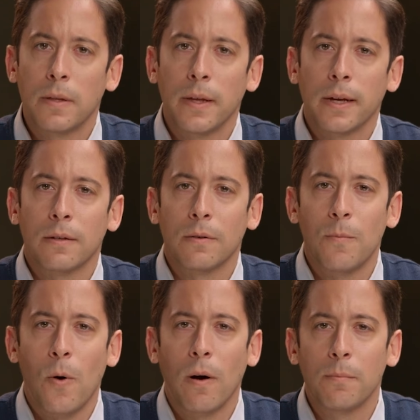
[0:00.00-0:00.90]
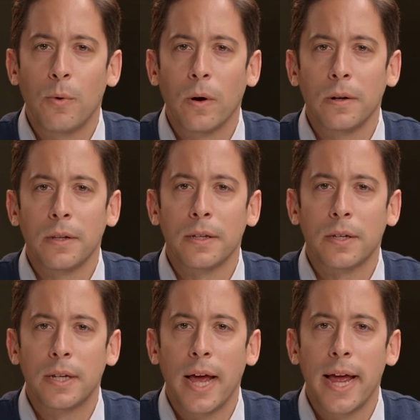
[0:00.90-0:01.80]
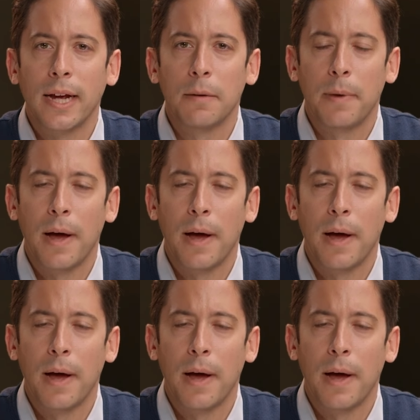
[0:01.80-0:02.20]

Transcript: things are more important than staying in